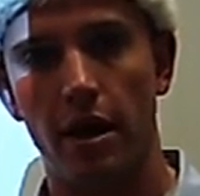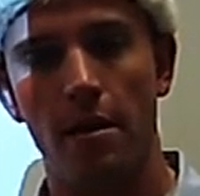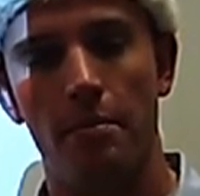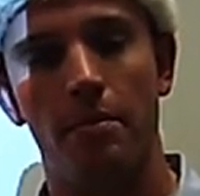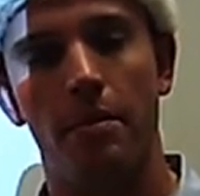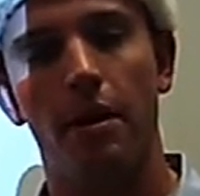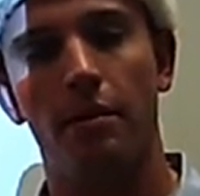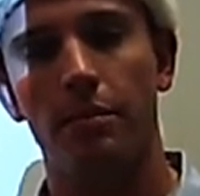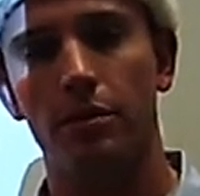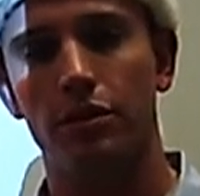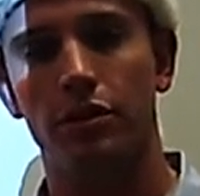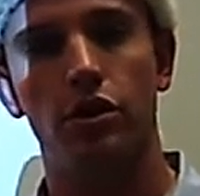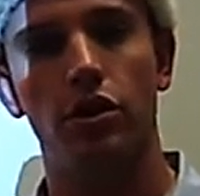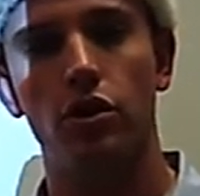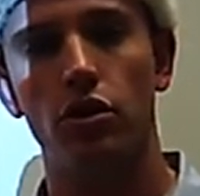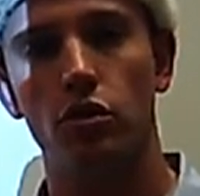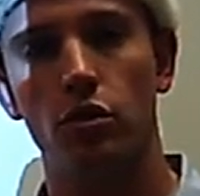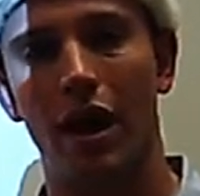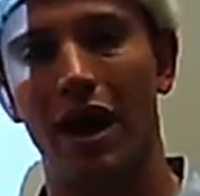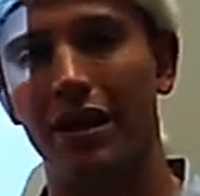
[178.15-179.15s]
But number
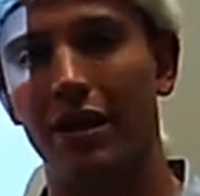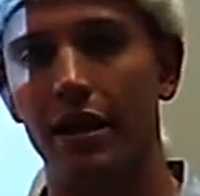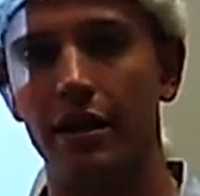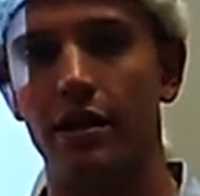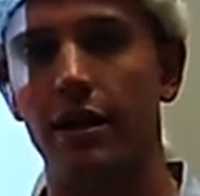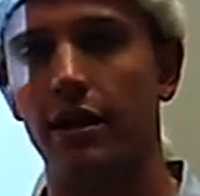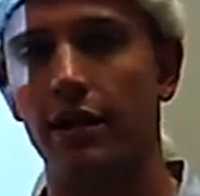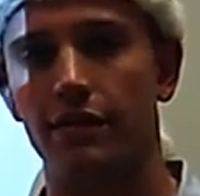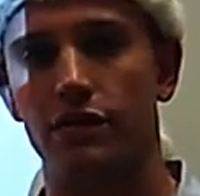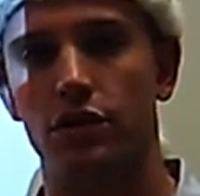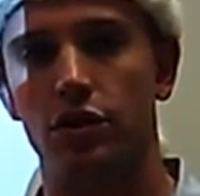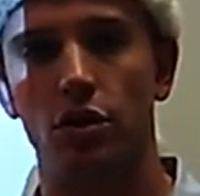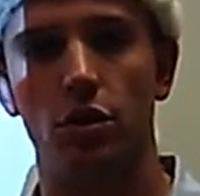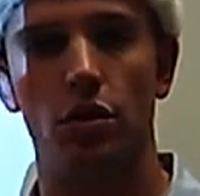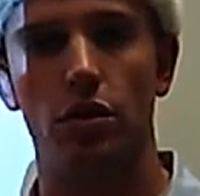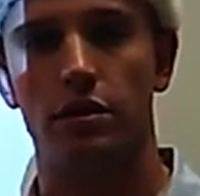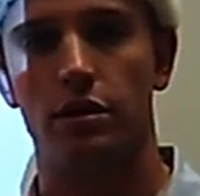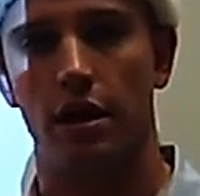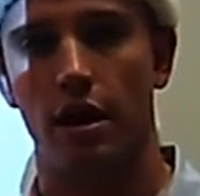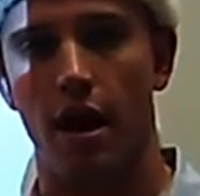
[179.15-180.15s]
two, I like to give
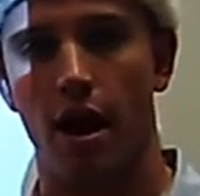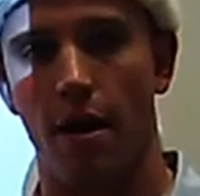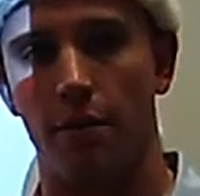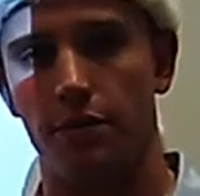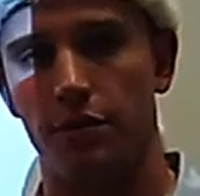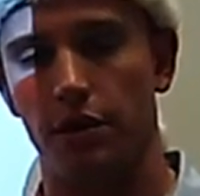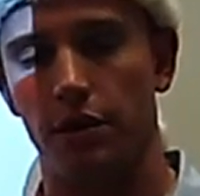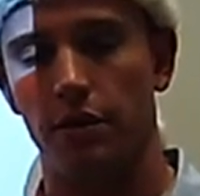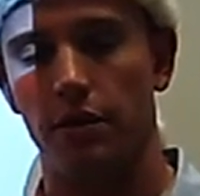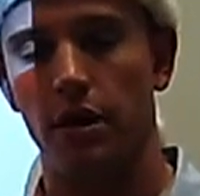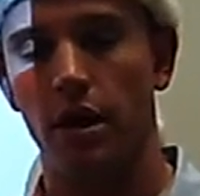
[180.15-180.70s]
students an option.